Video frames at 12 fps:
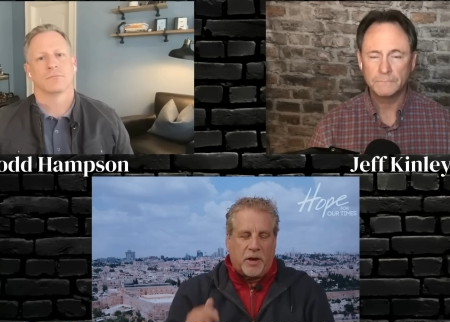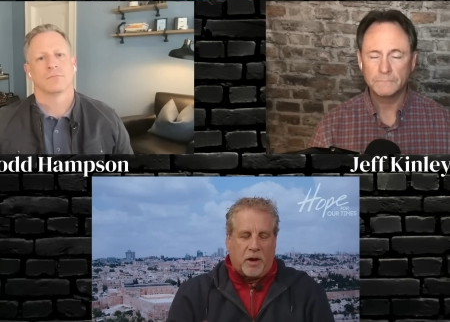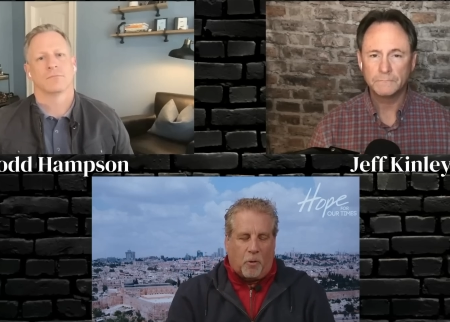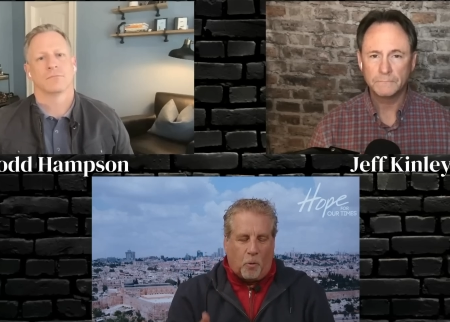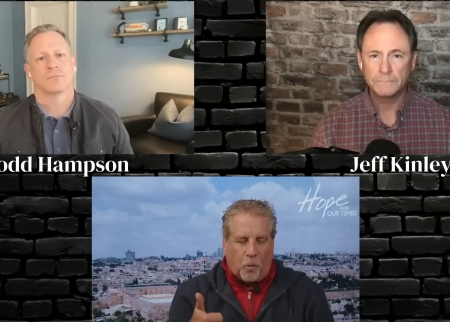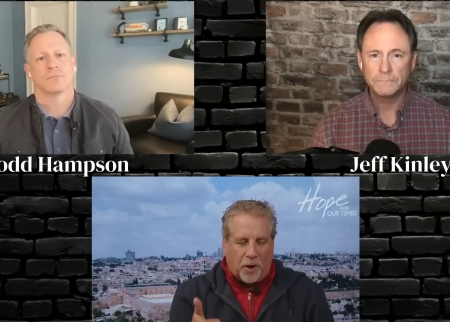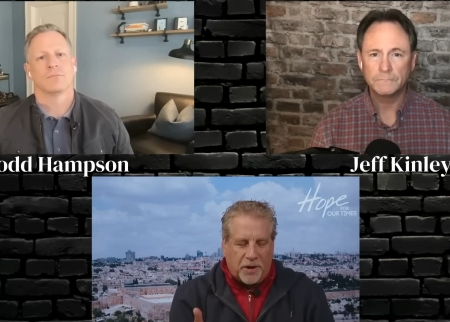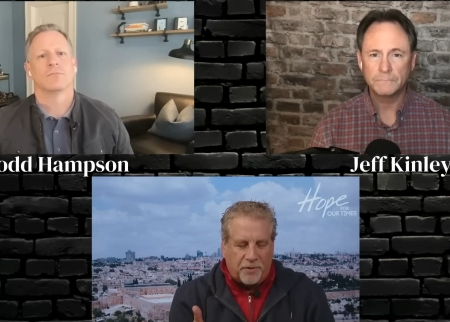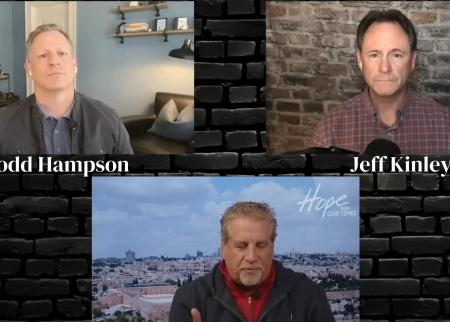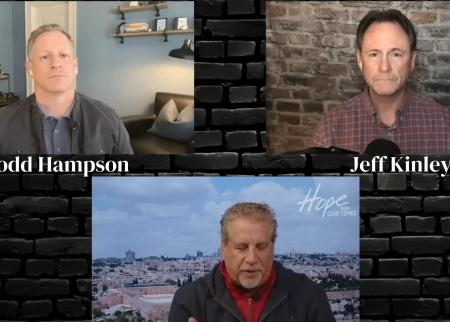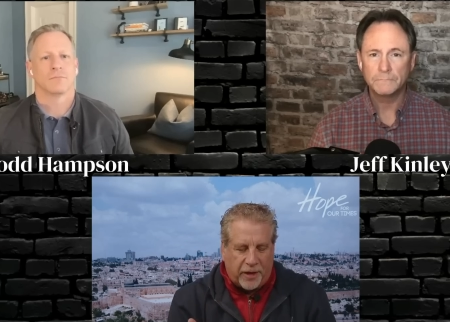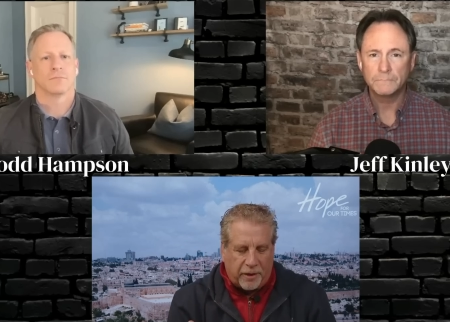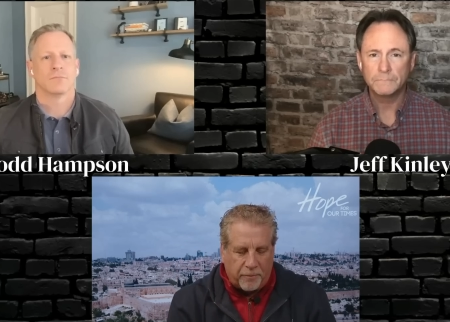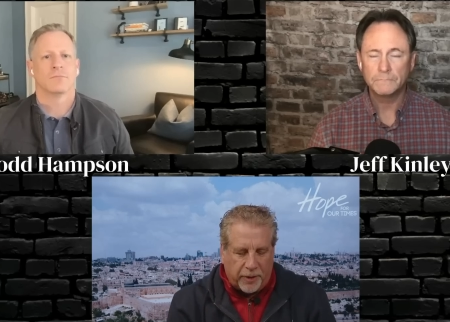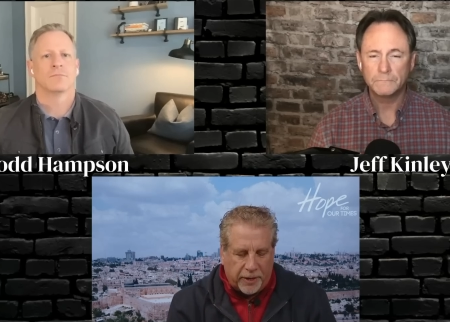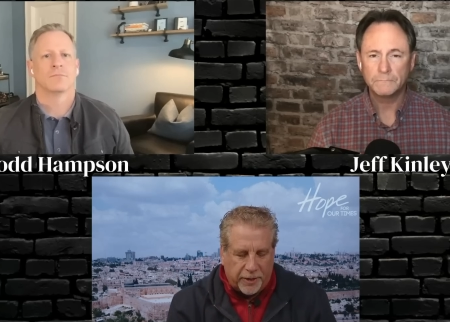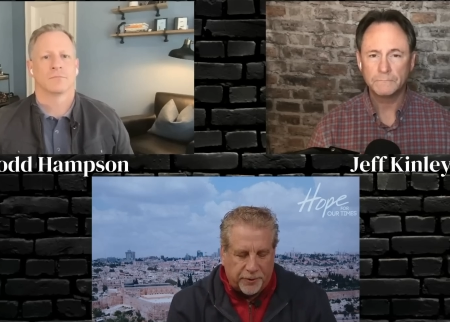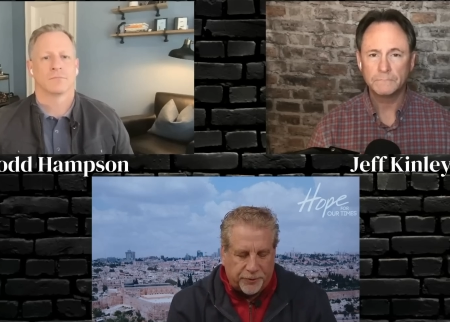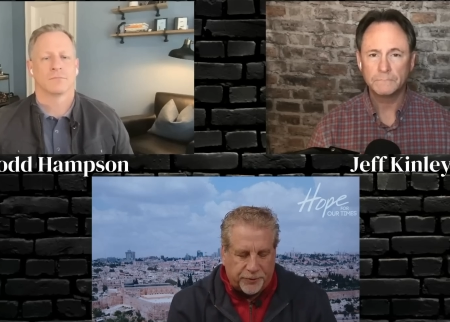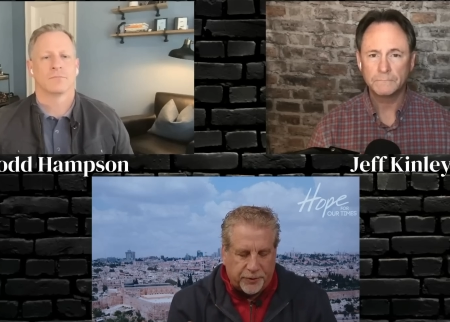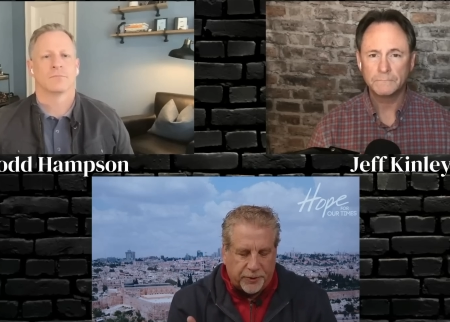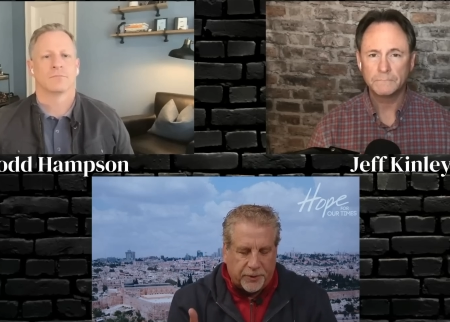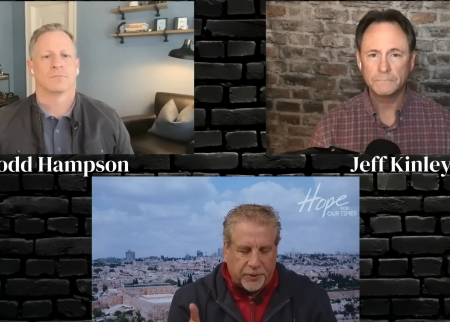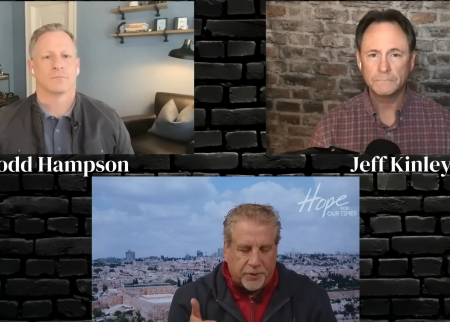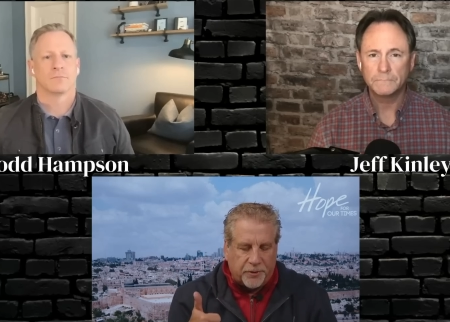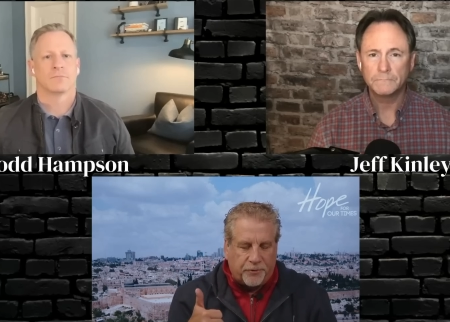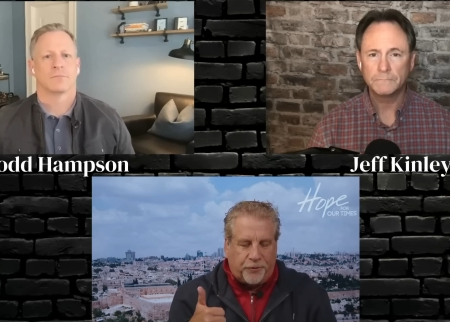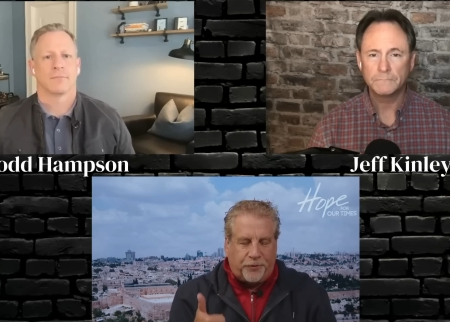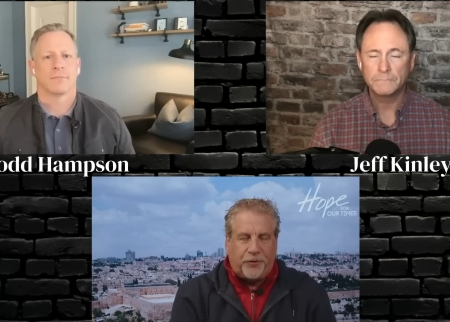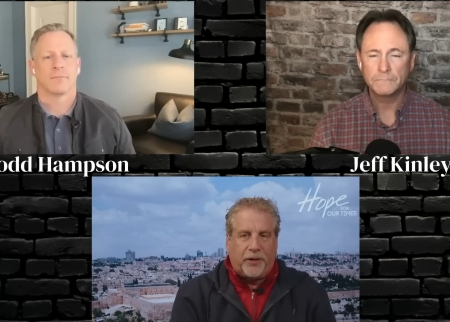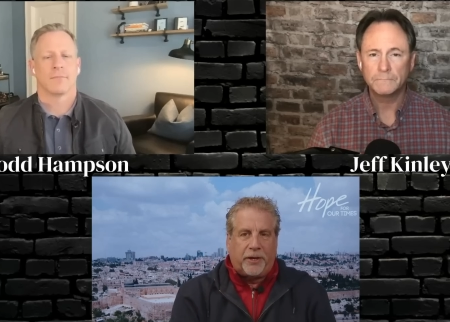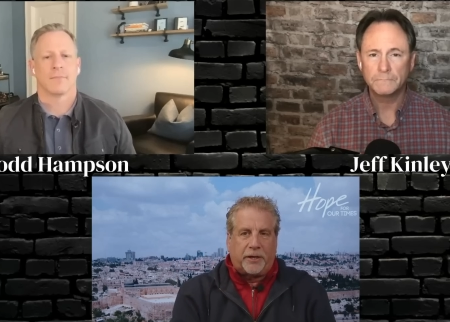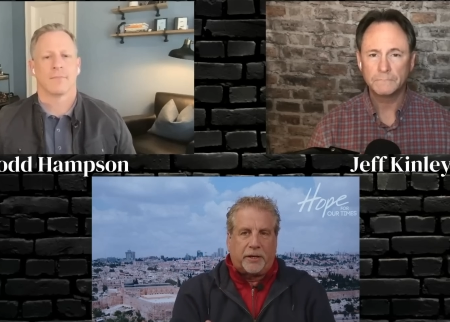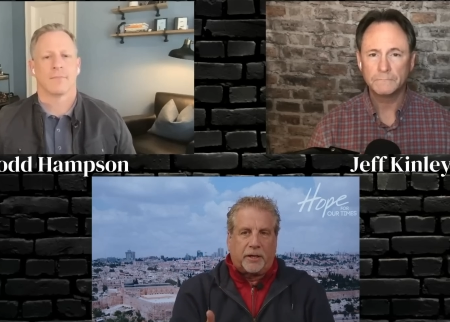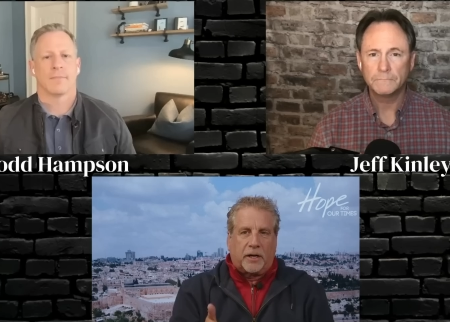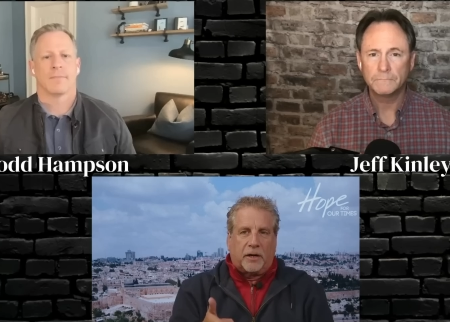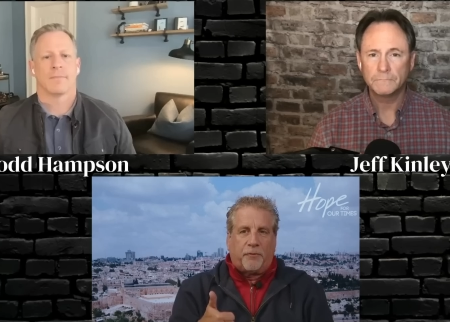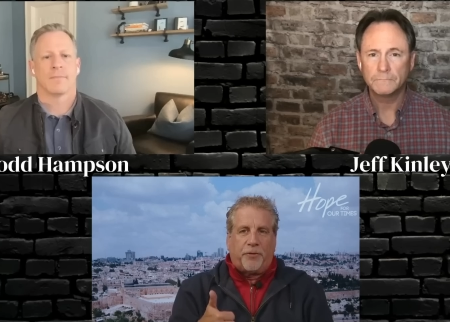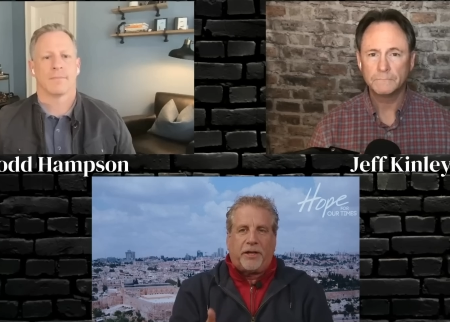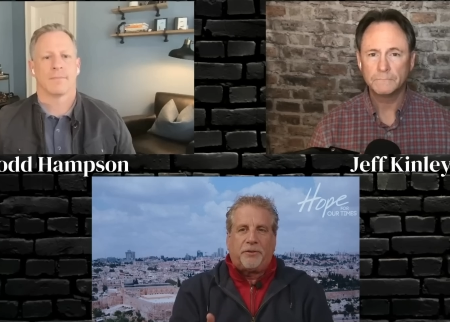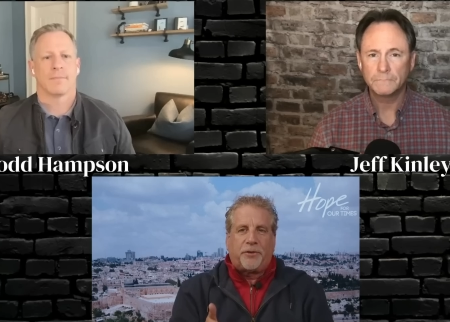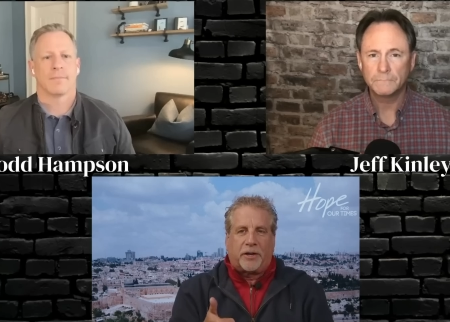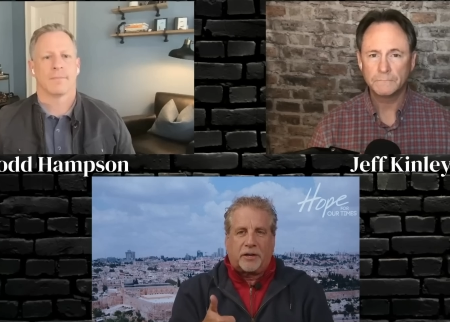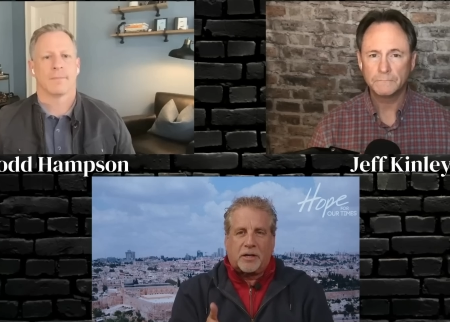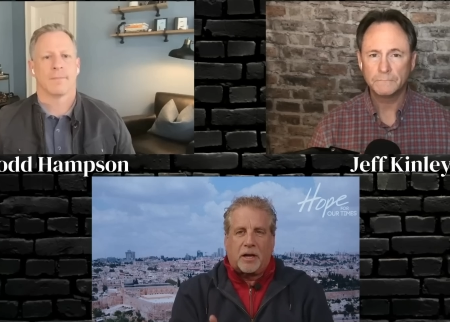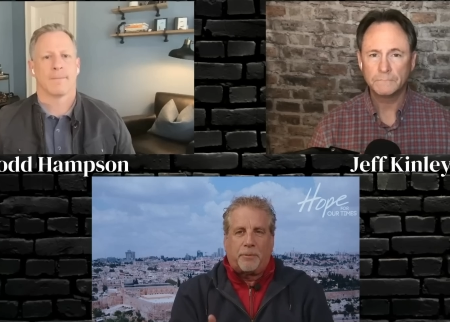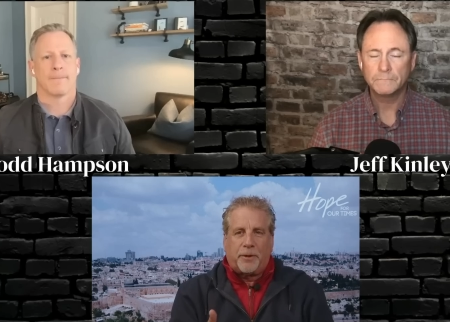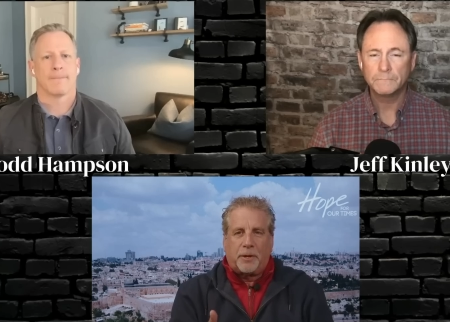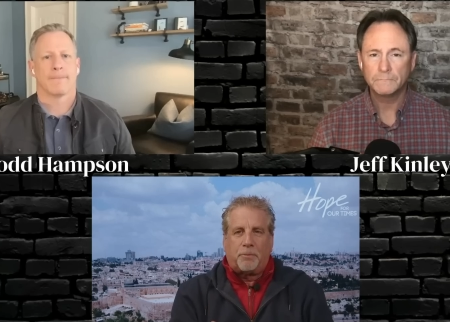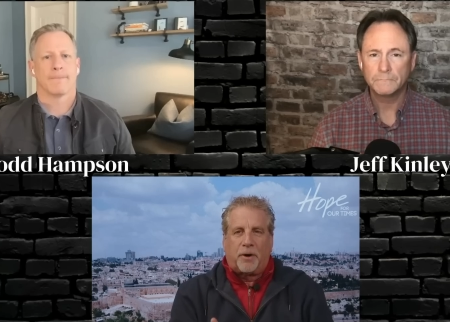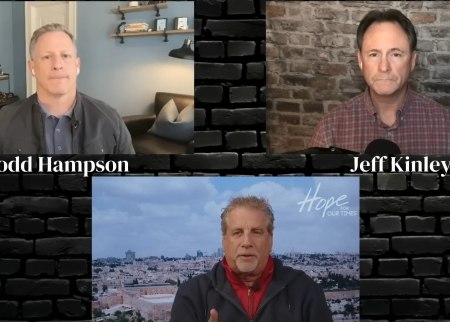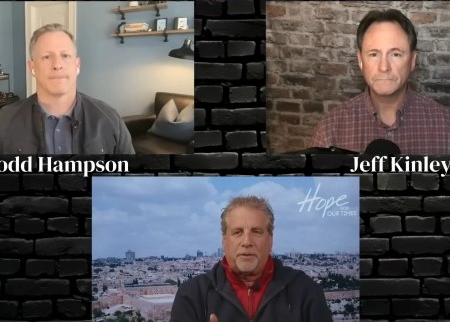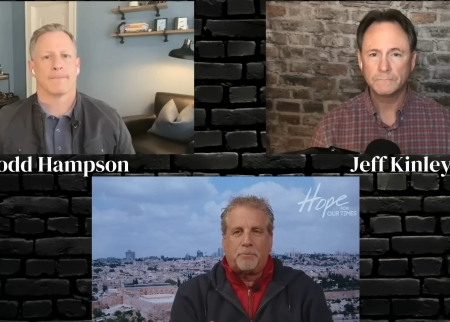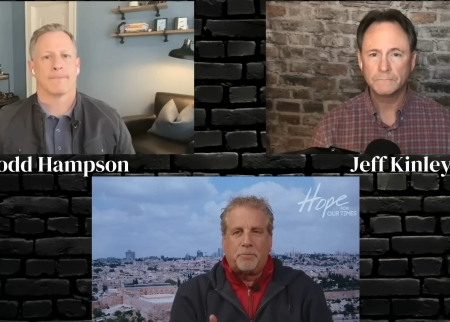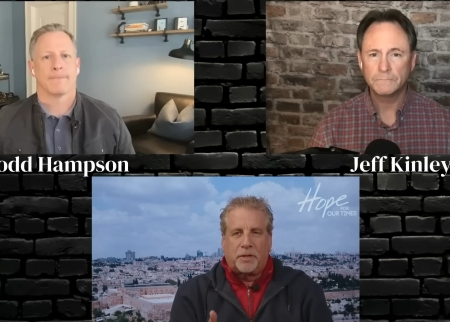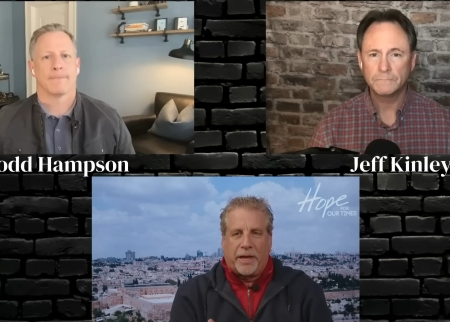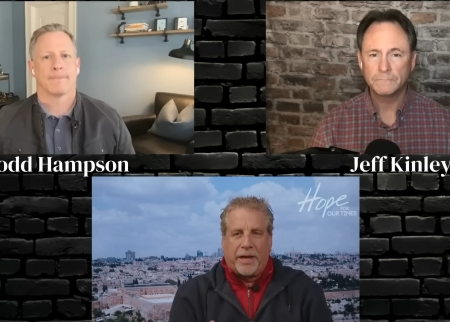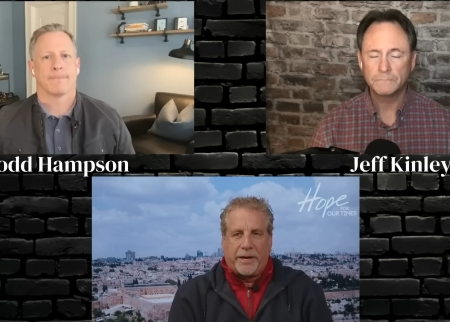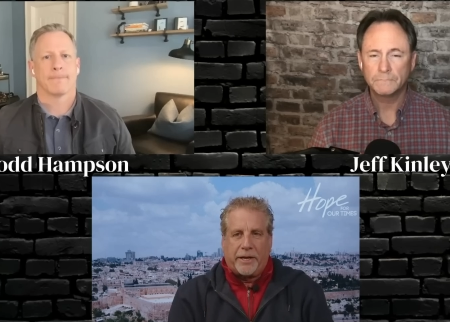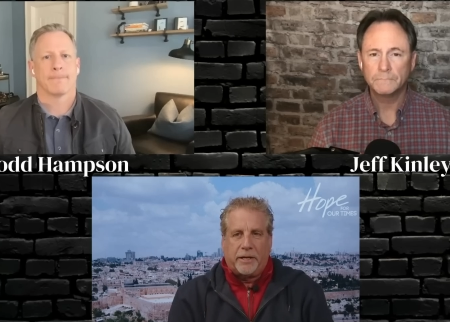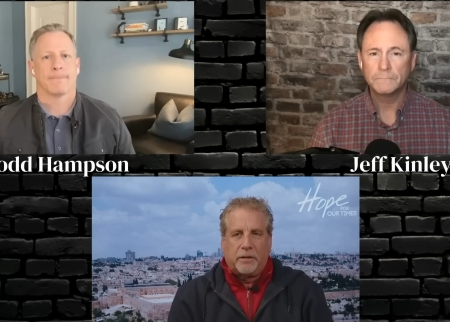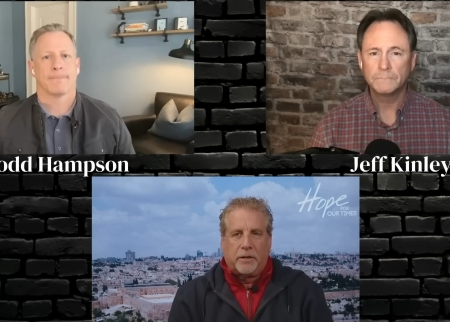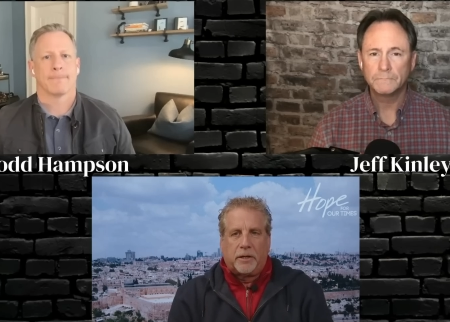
Speaker 1: One of them is fear of things that are coming upon the planet.